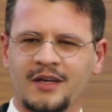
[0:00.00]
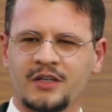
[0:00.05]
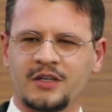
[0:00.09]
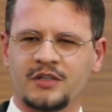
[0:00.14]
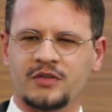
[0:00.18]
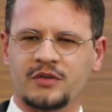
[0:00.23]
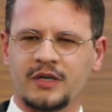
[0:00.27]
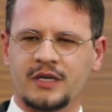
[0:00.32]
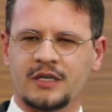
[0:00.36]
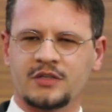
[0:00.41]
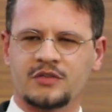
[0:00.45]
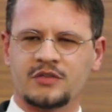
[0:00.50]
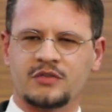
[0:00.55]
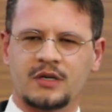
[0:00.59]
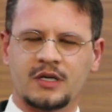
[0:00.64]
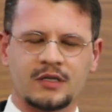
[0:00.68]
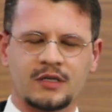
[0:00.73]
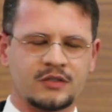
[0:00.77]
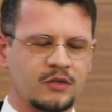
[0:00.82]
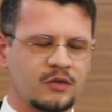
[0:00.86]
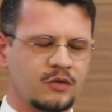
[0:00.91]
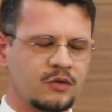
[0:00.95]
to
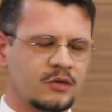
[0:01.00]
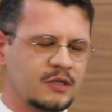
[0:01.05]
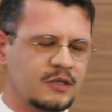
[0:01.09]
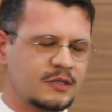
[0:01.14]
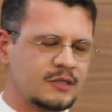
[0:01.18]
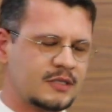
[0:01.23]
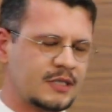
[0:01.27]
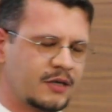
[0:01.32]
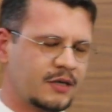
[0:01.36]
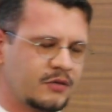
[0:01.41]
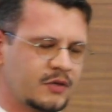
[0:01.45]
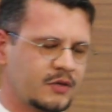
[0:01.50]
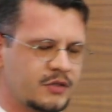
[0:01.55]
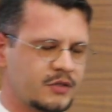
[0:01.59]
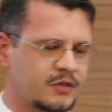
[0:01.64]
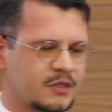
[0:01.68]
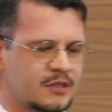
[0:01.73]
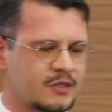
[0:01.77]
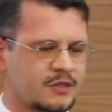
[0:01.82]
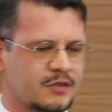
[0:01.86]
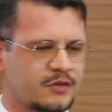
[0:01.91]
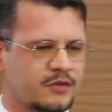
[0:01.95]
Israel's Lord and Savior
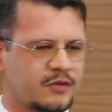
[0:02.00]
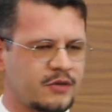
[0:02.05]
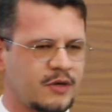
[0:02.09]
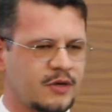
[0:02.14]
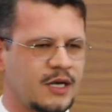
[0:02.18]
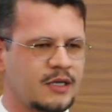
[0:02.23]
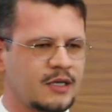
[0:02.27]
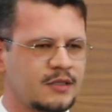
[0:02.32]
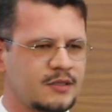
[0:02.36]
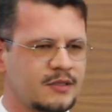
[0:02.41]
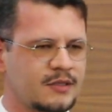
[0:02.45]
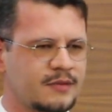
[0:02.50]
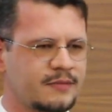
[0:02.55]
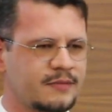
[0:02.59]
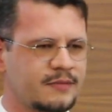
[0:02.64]
Jesus Christ.